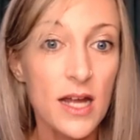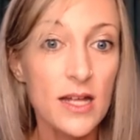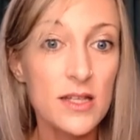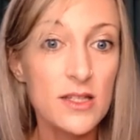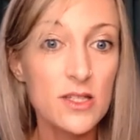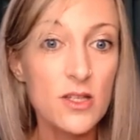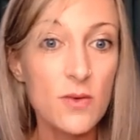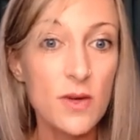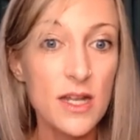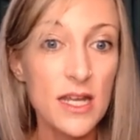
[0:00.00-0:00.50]

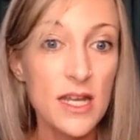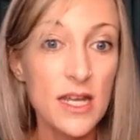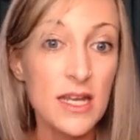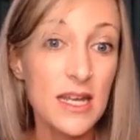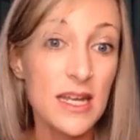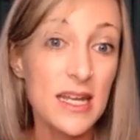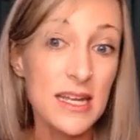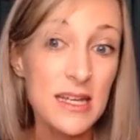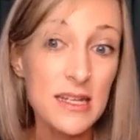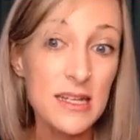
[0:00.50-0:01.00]
And so it
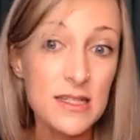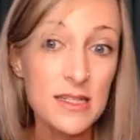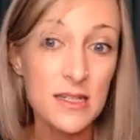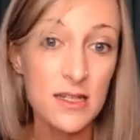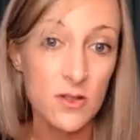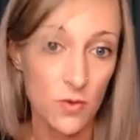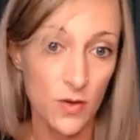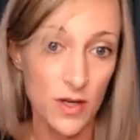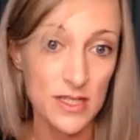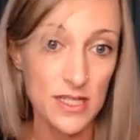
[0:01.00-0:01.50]
is an
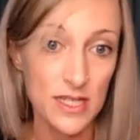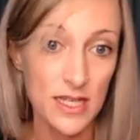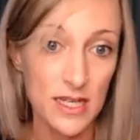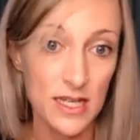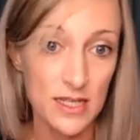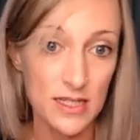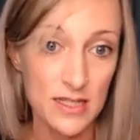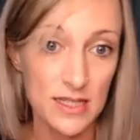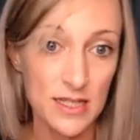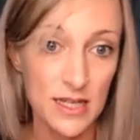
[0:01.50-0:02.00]
anointing
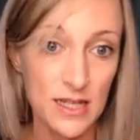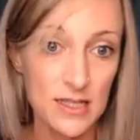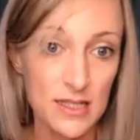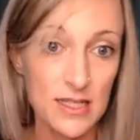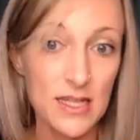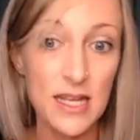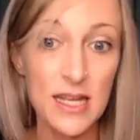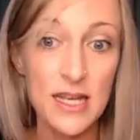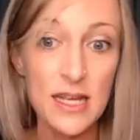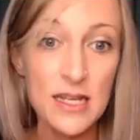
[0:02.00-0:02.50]
in a
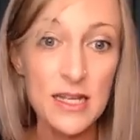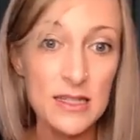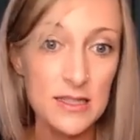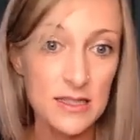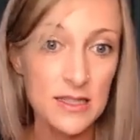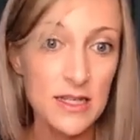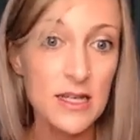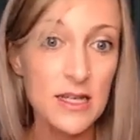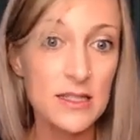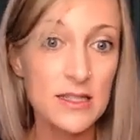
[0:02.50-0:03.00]
sense. It
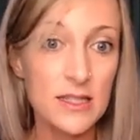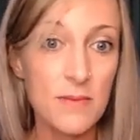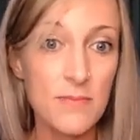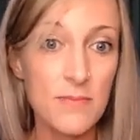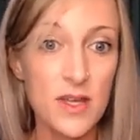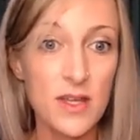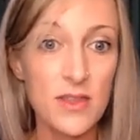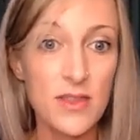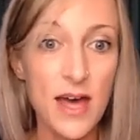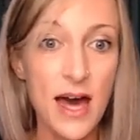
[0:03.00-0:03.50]
is
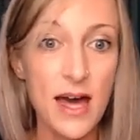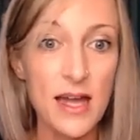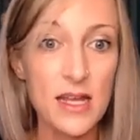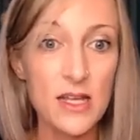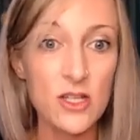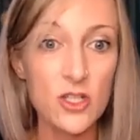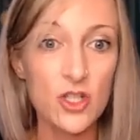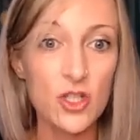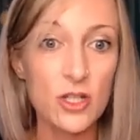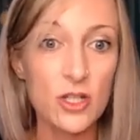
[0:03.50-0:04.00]
something
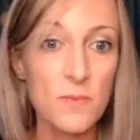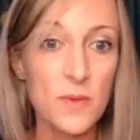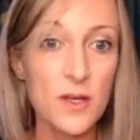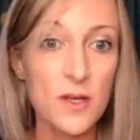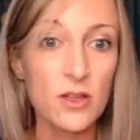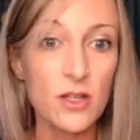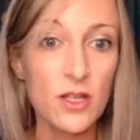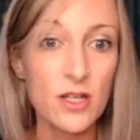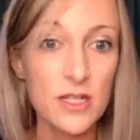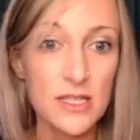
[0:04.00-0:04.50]
that shouldn't
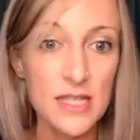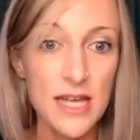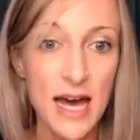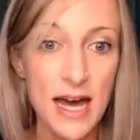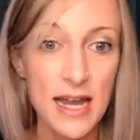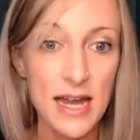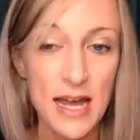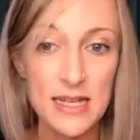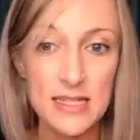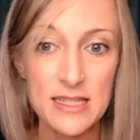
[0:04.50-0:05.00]
be looked
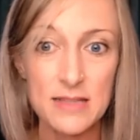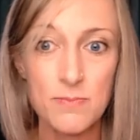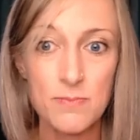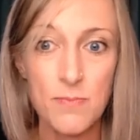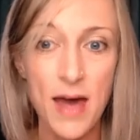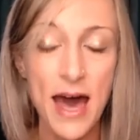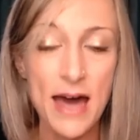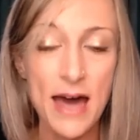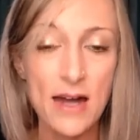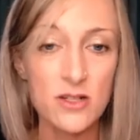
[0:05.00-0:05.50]
at as
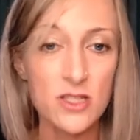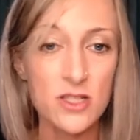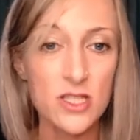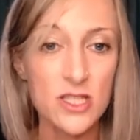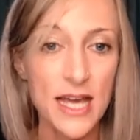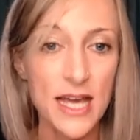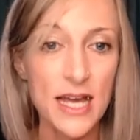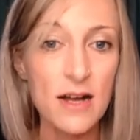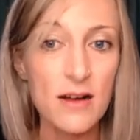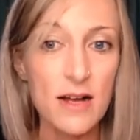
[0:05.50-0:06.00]
bad or
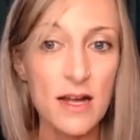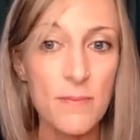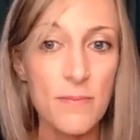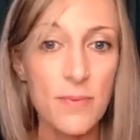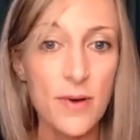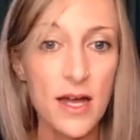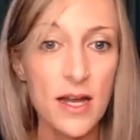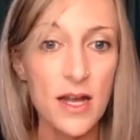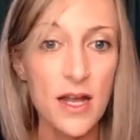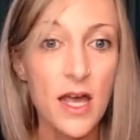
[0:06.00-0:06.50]
scary,
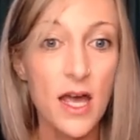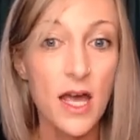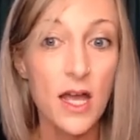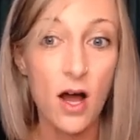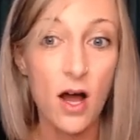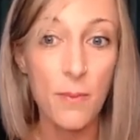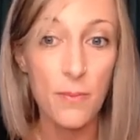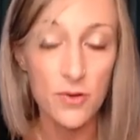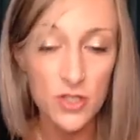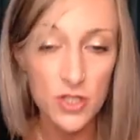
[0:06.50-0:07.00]
but an
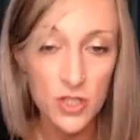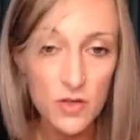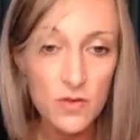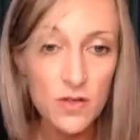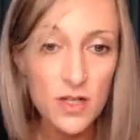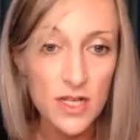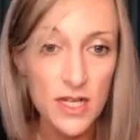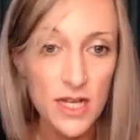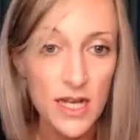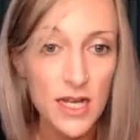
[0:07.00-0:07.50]

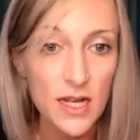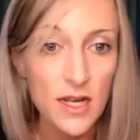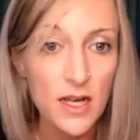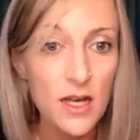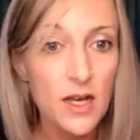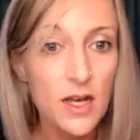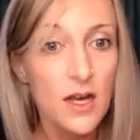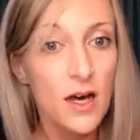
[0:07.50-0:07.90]
opportunity.